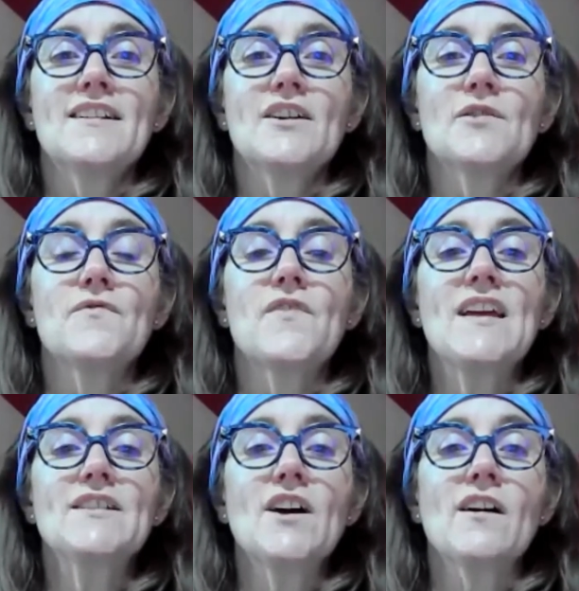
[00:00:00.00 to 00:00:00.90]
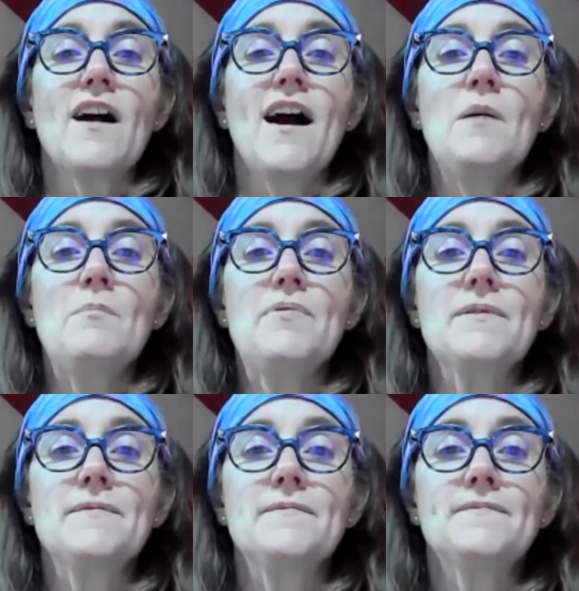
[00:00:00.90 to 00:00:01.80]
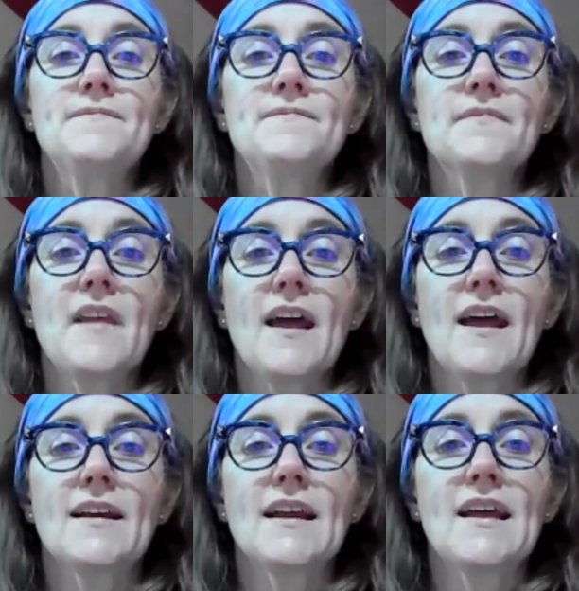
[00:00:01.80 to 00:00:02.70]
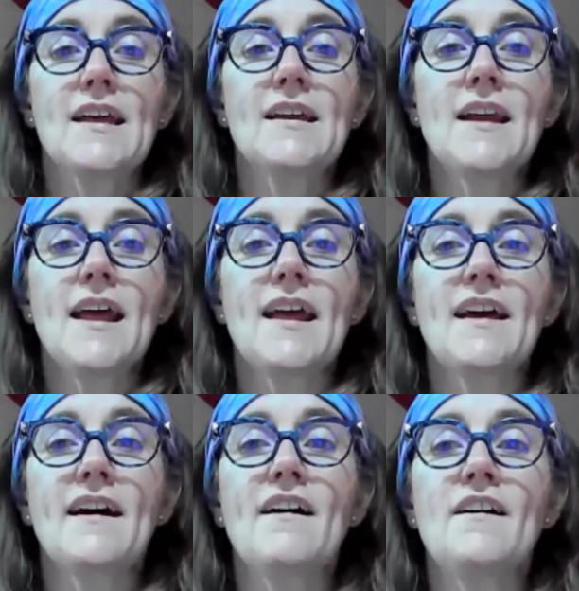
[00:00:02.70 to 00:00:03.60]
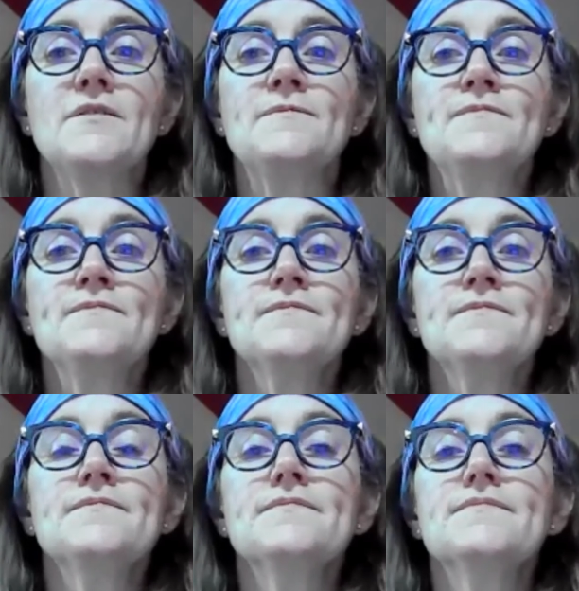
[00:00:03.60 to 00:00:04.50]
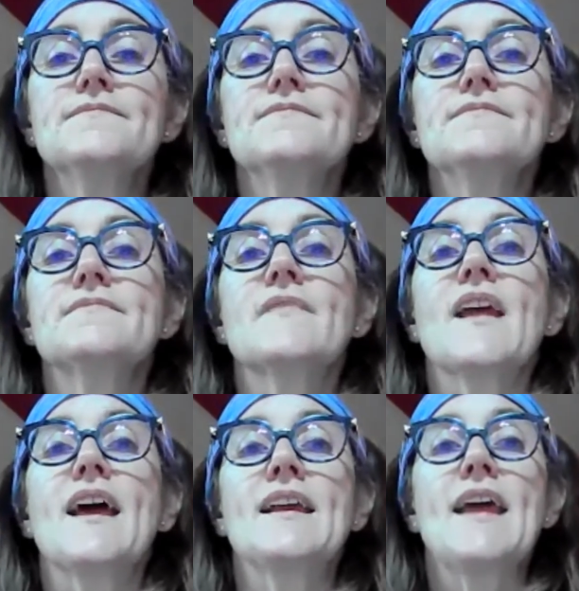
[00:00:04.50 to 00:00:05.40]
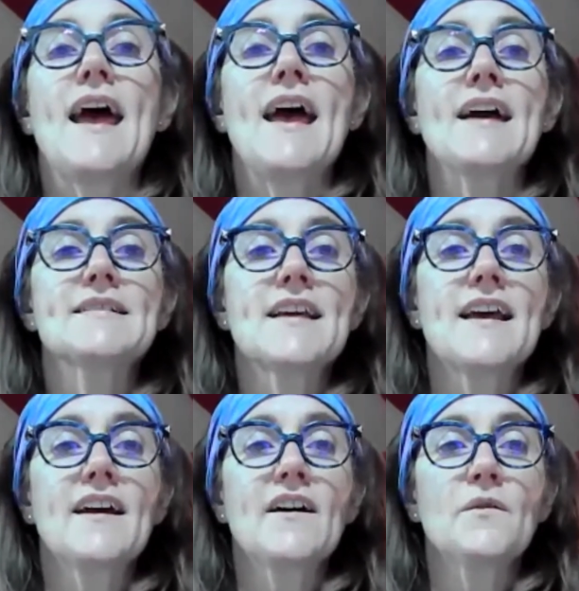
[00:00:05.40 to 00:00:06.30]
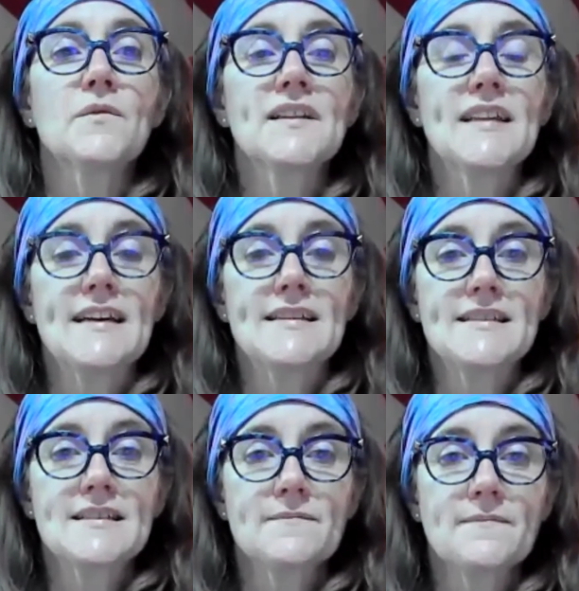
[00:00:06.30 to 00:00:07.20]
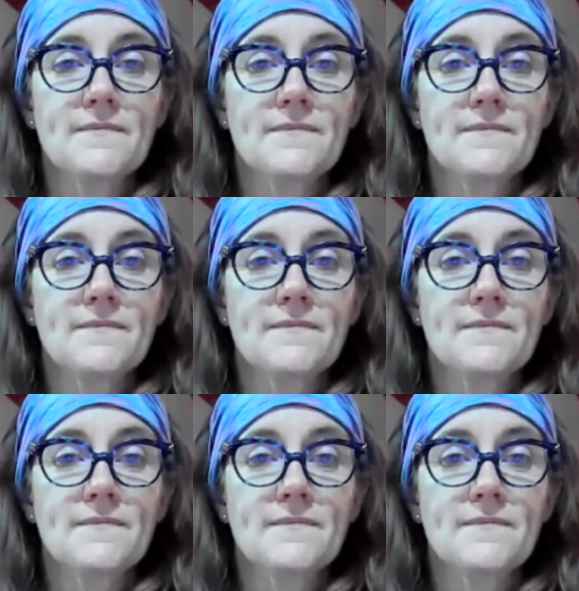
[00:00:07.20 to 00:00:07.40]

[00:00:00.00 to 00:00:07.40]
Your feet are up. And inhale. And exhale, release.